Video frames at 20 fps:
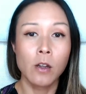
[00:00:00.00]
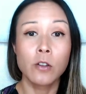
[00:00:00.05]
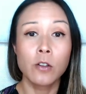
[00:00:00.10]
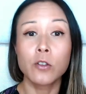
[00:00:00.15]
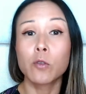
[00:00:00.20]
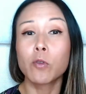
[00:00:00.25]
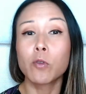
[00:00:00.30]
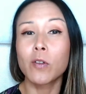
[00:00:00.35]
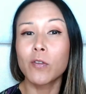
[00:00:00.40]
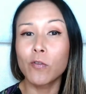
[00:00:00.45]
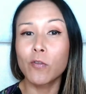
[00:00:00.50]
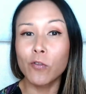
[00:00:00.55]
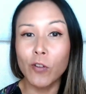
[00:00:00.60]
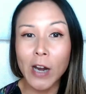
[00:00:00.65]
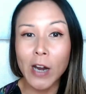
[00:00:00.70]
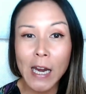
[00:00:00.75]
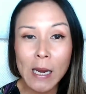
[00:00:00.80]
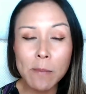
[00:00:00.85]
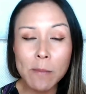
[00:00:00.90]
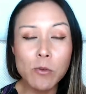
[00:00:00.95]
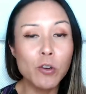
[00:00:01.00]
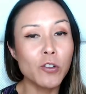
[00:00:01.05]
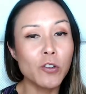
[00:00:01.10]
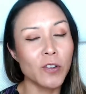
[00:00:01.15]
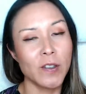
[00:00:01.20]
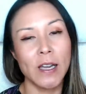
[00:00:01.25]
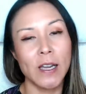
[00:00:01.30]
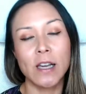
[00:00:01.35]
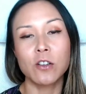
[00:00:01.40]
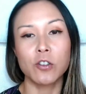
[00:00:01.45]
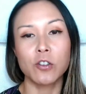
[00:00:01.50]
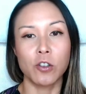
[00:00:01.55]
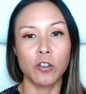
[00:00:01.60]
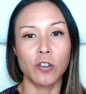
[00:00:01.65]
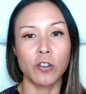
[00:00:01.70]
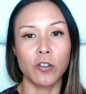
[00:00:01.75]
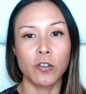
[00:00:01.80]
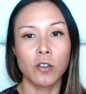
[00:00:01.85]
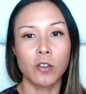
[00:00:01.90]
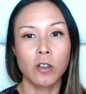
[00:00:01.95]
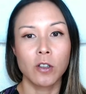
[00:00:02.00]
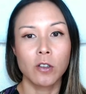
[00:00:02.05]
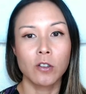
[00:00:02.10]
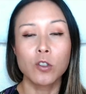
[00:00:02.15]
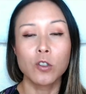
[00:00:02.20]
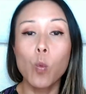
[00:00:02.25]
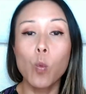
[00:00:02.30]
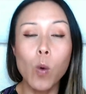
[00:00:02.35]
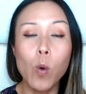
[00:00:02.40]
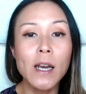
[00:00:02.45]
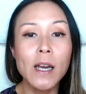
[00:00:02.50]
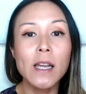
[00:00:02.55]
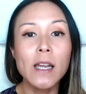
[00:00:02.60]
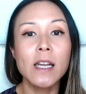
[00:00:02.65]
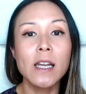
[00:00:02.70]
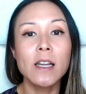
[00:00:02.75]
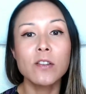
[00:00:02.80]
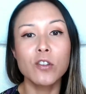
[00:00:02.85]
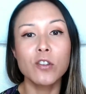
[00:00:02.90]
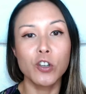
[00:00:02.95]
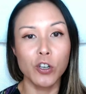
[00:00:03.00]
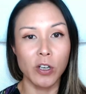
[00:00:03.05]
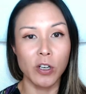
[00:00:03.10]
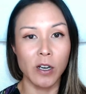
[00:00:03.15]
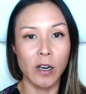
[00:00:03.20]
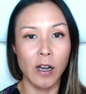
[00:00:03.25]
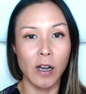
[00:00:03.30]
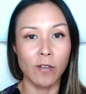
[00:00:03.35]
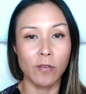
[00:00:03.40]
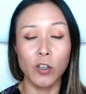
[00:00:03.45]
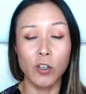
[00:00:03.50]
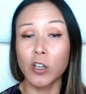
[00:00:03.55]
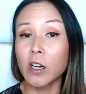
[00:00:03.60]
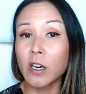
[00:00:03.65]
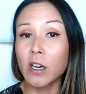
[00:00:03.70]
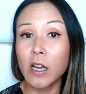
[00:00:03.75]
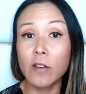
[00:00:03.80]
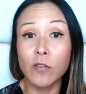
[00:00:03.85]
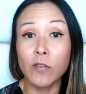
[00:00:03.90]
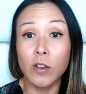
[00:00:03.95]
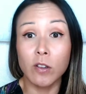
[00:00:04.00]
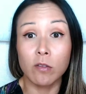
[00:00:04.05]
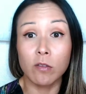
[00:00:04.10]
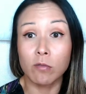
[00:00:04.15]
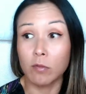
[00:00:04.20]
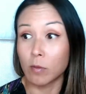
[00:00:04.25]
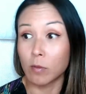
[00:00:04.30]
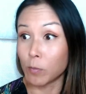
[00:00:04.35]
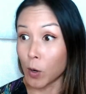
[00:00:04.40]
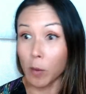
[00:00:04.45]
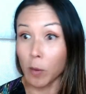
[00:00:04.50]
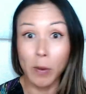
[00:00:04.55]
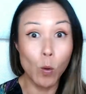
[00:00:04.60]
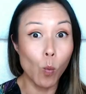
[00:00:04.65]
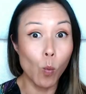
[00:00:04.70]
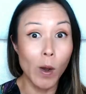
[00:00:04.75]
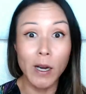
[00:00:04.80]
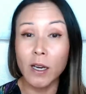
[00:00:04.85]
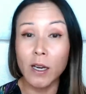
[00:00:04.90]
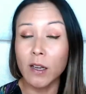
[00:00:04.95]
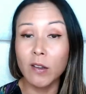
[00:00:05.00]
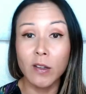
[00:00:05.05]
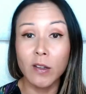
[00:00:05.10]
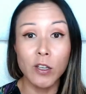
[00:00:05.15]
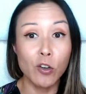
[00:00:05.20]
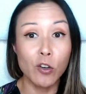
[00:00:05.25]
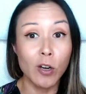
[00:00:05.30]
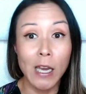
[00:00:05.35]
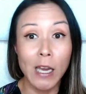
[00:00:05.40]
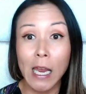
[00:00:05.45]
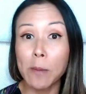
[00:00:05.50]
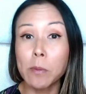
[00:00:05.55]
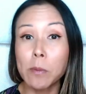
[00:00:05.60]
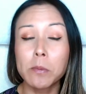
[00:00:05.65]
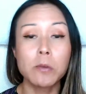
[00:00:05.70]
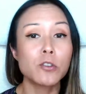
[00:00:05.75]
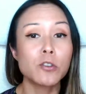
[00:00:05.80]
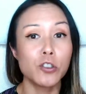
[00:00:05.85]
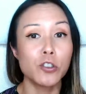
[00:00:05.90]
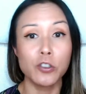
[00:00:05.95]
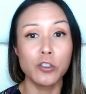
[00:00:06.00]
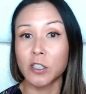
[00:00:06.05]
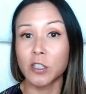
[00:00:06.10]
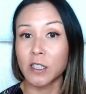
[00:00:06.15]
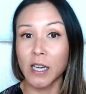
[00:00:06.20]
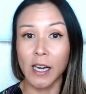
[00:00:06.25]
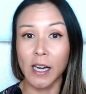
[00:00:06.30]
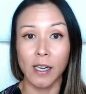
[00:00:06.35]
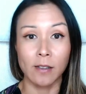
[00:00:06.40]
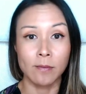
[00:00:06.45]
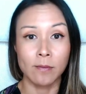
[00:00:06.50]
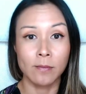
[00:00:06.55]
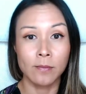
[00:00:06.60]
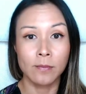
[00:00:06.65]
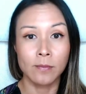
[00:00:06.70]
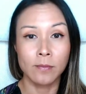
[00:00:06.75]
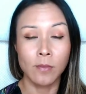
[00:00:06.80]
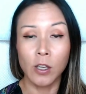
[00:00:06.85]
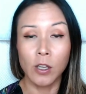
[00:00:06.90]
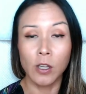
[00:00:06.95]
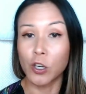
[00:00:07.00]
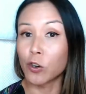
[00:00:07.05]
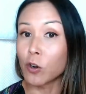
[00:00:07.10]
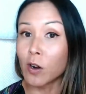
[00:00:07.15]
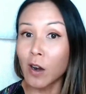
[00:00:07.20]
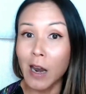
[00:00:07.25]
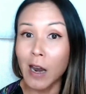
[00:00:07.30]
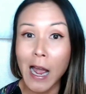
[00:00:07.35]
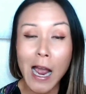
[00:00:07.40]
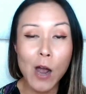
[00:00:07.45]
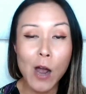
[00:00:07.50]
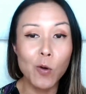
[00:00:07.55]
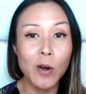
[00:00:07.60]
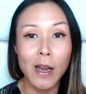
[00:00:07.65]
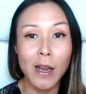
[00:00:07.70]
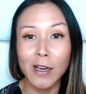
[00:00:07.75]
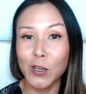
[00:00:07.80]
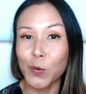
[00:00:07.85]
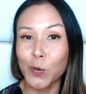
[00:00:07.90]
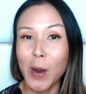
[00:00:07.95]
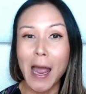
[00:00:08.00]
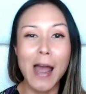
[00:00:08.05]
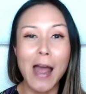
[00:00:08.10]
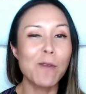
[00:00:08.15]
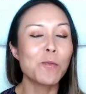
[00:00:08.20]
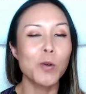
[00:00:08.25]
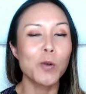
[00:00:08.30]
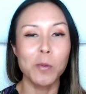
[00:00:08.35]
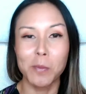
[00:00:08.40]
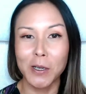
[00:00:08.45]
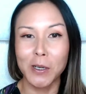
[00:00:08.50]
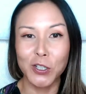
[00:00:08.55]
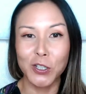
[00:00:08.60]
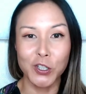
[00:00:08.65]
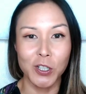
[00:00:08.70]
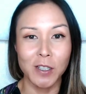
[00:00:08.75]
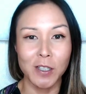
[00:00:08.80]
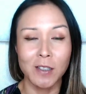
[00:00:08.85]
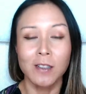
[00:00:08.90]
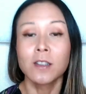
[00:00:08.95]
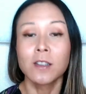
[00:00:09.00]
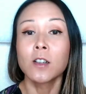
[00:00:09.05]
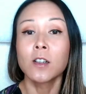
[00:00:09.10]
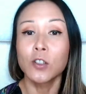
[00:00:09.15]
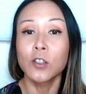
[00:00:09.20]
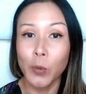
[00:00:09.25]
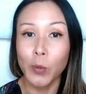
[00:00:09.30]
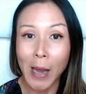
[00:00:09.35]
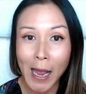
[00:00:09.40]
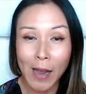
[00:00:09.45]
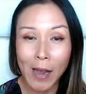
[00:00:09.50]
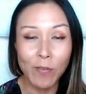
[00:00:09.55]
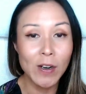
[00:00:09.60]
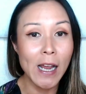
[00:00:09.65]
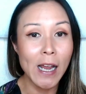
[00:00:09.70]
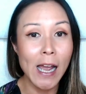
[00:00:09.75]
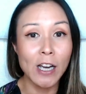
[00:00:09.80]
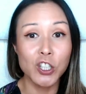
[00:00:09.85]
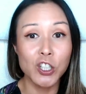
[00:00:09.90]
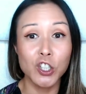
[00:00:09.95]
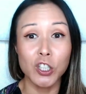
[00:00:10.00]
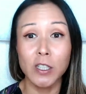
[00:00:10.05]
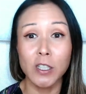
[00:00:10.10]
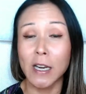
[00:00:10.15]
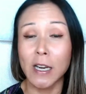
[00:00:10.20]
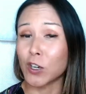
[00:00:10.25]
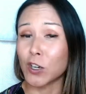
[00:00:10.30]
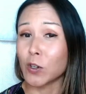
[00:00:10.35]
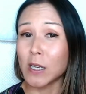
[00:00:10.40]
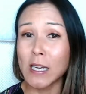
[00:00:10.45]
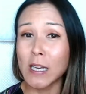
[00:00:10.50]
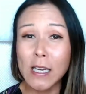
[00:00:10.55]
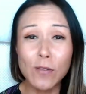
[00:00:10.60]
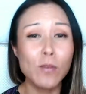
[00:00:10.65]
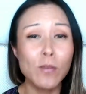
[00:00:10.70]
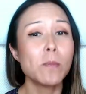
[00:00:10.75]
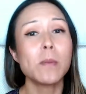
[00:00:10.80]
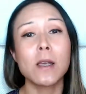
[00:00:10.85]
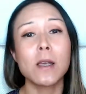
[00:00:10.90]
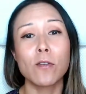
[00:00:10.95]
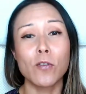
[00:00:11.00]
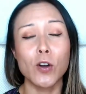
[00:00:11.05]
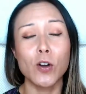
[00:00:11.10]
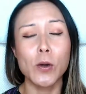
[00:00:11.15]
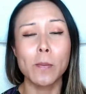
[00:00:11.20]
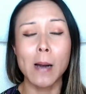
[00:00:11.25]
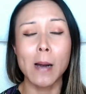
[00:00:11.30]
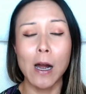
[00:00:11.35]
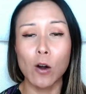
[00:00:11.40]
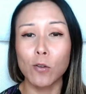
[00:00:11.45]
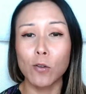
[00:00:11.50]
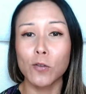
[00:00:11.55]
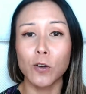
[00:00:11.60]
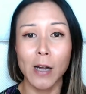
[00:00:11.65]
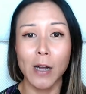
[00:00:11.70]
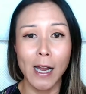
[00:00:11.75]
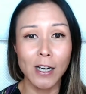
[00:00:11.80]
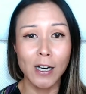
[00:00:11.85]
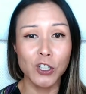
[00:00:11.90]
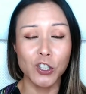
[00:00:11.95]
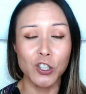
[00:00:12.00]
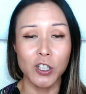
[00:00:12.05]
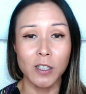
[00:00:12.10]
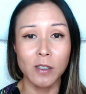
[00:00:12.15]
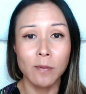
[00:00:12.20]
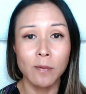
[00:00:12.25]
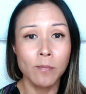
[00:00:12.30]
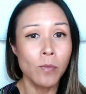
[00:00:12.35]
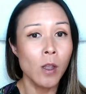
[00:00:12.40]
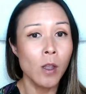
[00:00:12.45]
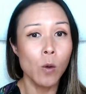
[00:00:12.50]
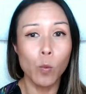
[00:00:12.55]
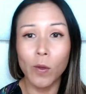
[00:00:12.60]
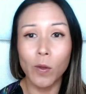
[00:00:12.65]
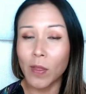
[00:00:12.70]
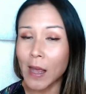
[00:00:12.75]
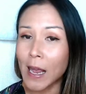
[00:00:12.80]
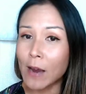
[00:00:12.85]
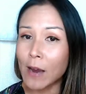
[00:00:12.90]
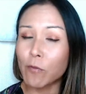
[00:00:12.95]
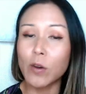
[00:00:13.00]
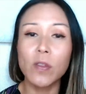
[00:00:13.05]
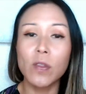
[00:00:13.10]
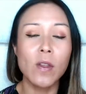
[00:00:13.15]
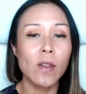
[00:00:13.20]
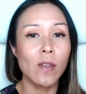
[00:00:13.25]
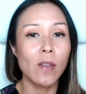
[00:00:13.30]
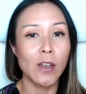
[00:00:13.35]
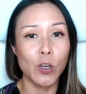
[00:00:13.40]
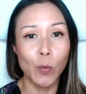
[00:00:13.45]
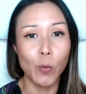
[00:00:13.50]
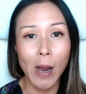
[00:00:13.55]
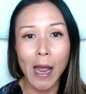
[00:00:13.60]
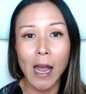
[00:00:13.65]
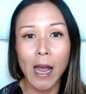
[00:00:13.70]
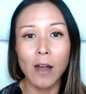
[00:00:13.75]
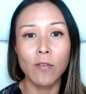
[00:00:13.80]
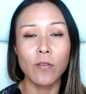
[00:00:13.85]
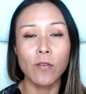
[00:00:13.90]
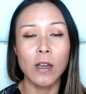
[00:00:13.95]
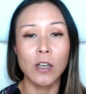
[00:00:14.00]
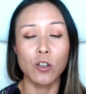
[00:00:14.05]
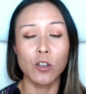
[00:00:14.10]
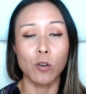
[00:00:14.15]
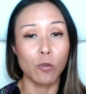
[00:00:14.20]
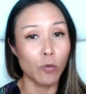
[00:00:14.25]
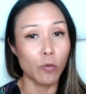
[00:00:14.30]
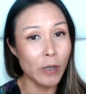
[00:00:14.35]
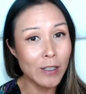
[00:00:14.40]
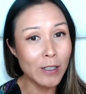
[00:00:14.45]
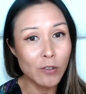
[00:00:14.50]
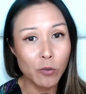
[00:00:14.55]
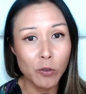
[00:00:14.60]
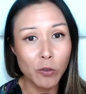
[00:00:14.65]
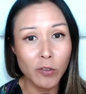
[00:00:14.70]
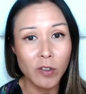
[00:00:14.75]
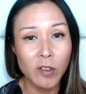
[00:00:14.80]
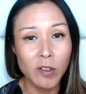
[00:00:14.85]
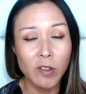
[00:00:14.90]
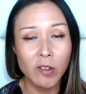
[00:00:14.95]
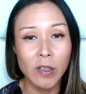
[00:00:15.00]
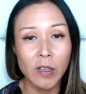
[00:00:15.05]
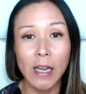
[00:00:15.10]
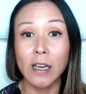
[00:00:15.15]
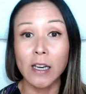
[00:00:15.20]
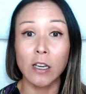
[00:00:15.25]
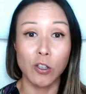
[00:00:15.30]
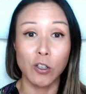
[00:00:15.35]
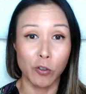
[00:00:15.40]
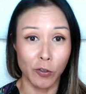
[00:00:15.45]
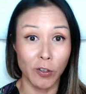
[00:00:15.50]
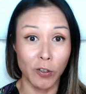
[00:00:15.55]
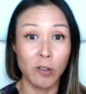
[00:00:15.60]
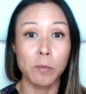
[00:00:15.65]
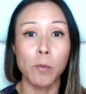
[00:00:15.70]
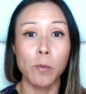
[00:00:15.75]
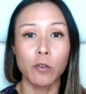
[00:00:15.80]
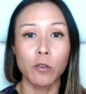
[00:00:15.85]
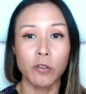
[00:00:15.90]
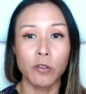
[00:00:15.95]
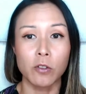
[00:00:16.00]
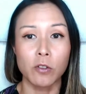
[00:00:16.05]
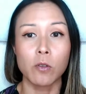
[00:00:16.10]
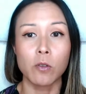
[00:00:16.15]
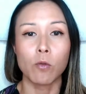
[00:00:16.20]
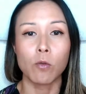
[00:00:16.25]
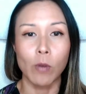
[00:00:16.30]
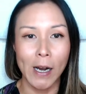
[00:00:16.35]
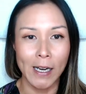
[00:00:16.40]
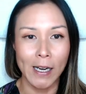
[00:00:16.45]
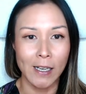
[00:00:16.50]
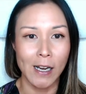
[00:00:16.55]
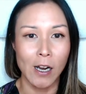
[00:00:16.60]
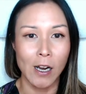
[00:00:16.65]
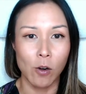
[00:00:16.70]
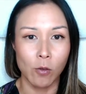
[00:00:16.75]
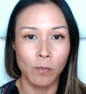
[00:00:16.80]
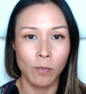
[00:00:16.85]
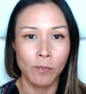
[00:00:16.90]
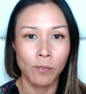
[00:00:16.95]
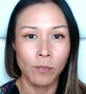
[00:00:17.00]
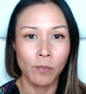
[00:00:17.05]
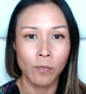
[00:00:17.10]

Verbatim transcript: So reframe your standards to what is good enough. Good enough is probably what it is that you're capable to do today. You're allowed and you have permission to have an action, and it could even be a very powerful action with everything that you have in your resources and in your disposal right now.